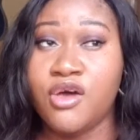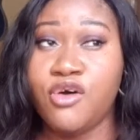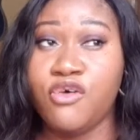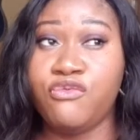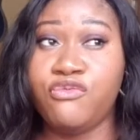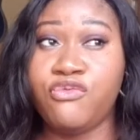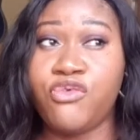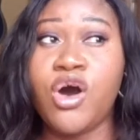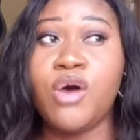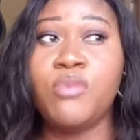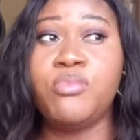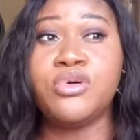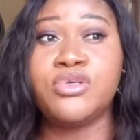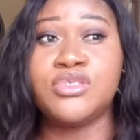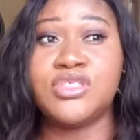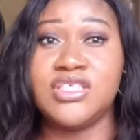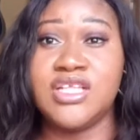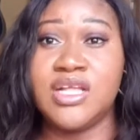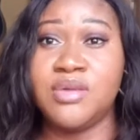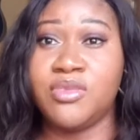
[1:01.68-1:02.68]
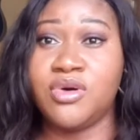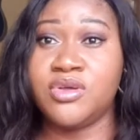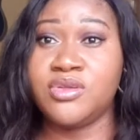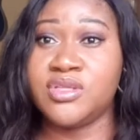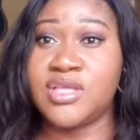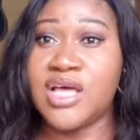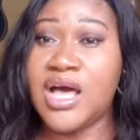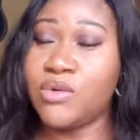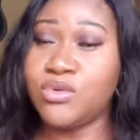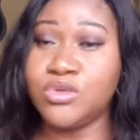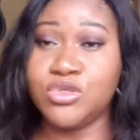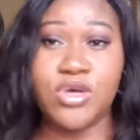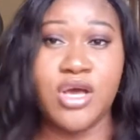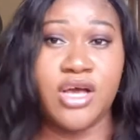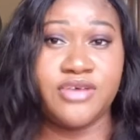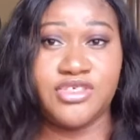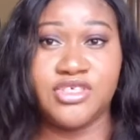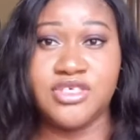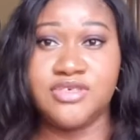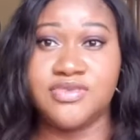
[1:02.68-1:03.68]
4 books in a month. How would you
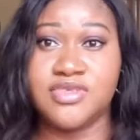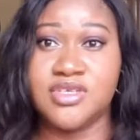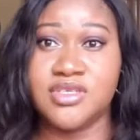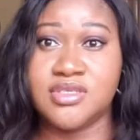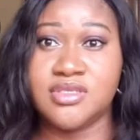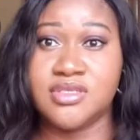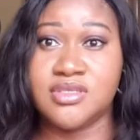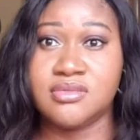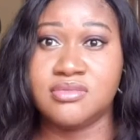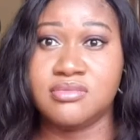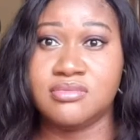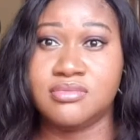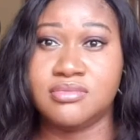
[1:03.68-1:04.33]
achieve this?